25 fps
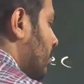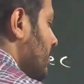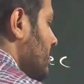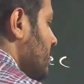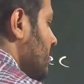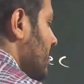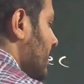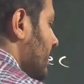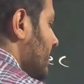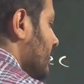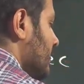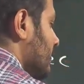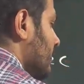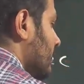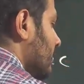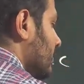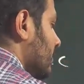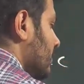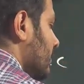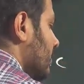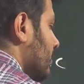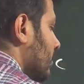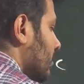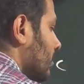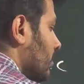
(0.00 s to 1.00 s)
is less.
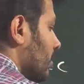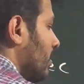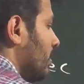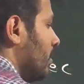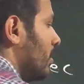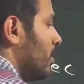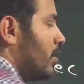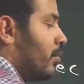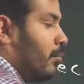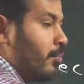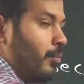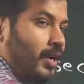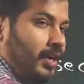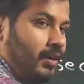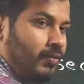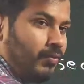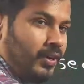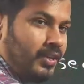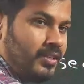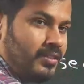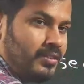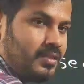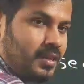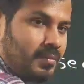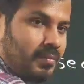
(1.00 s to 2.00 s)
But
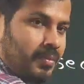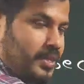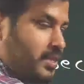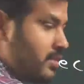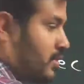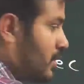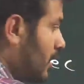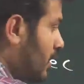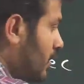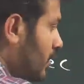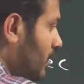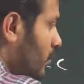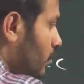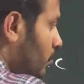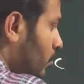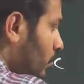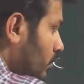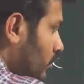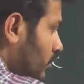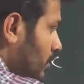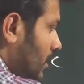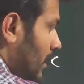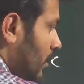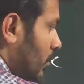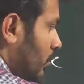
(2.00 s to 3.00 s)
once the piston
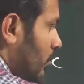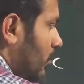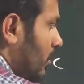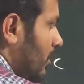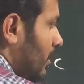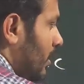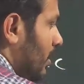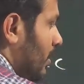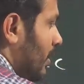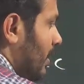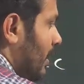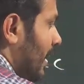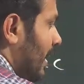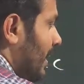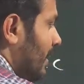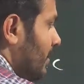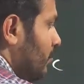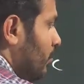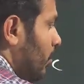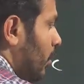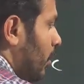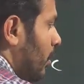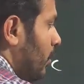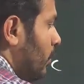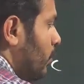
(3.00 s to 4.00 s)
goes down, the gas
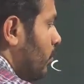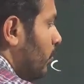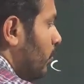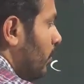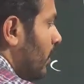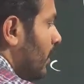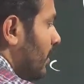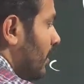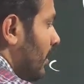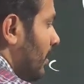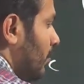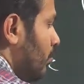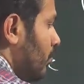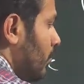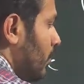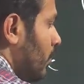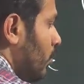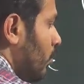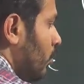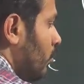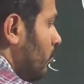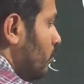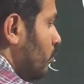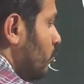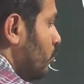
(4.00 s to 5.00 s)
molecule will come
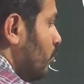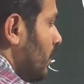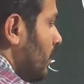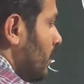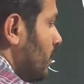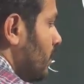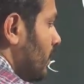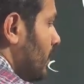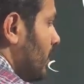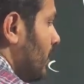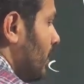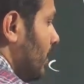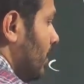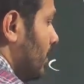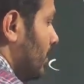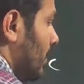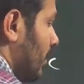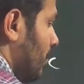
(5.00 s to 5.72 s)
close to each other.